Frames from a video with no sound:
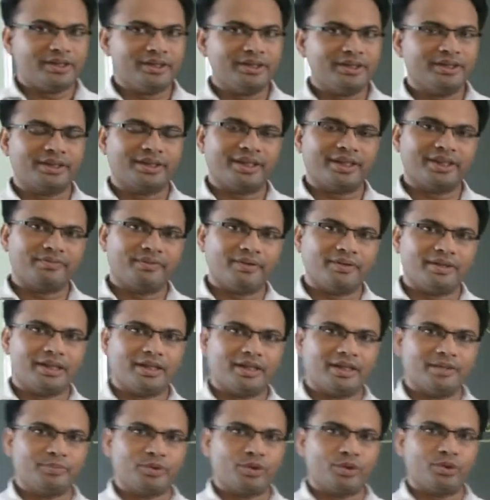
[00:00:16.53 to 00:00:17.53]
then we'll
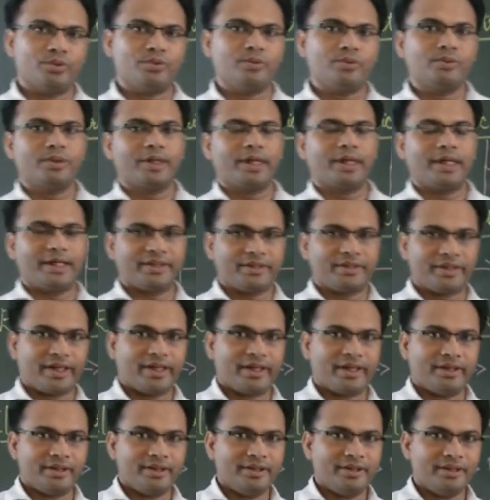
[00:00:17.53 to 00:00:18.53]
come to electric
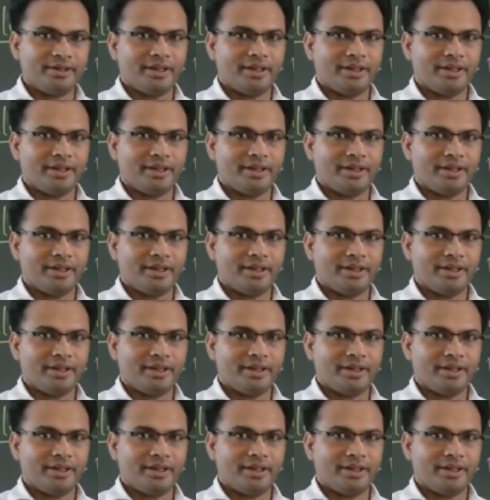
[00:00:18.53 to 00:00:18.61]
current,